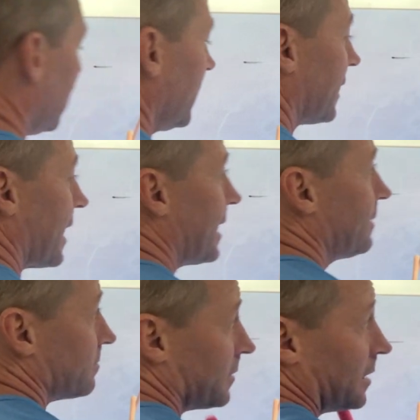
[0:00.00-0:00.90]

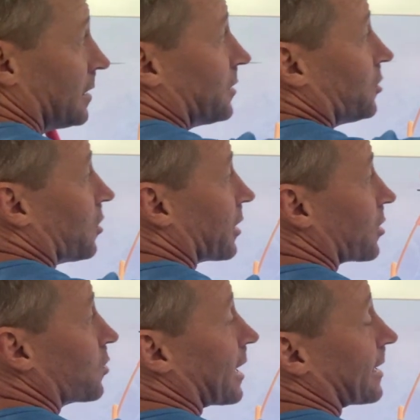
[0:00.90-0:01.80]
Again, I
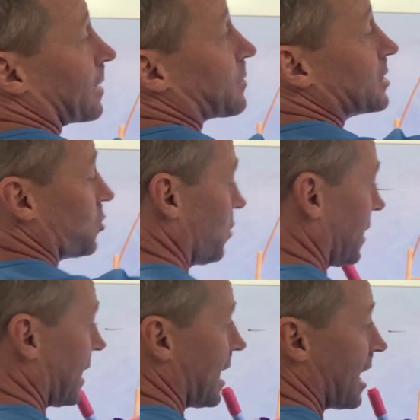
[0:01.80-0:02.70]
could cut it up into
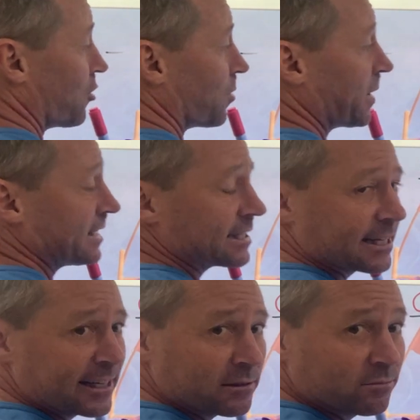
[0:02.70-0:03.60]
100 pieces
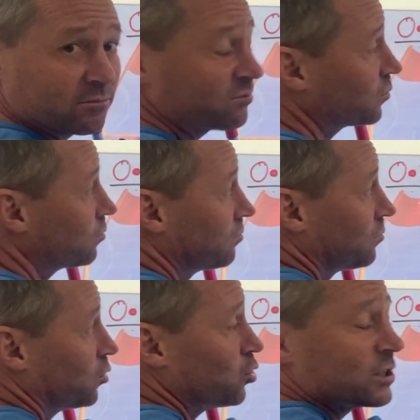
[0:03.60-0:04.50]
here,
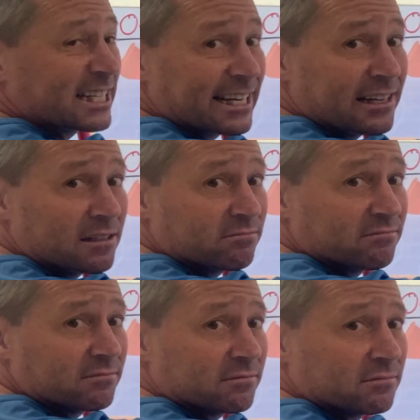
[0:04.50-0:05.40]
or 10,
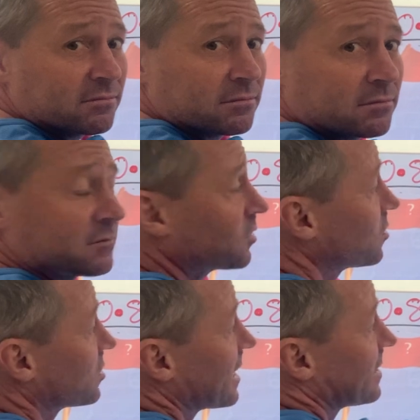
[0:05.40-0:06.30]

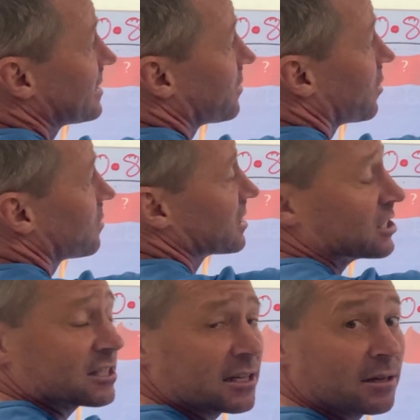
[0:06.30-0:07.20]
because that 0 is
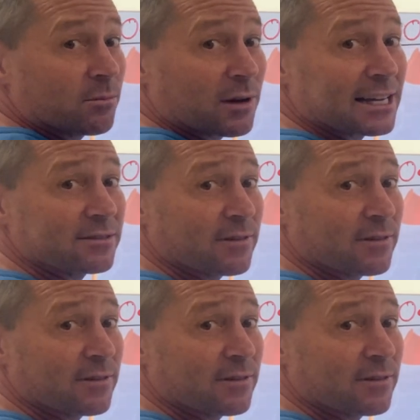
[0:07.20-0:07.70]
just the place